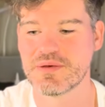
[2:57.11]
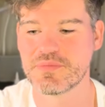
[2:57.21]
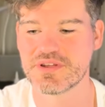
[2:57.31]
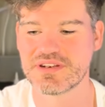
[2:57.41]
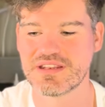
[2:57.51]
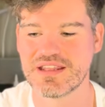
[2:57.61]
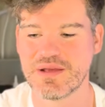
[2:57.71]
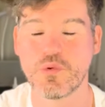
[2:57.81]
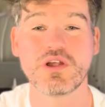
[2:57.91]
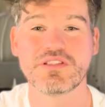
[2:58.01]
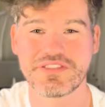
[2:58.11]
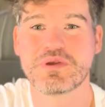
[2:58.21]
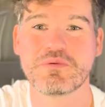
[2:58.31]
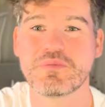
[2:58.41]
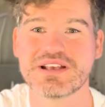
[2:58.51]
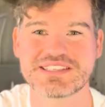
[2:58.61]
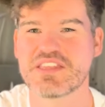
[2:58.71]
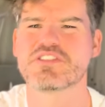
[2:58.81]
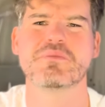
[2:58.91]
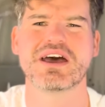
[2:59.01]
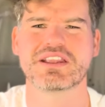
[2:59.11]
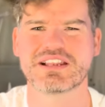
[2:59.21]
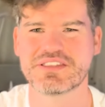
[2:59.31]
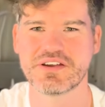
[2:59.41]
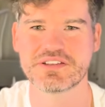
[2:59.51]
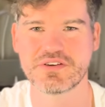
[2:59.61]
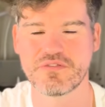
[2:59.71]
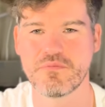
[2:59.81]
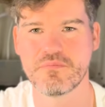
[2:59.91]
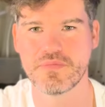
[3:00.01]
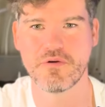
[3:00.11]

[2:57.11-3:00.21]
But, and while people might say thematically, the idea of a,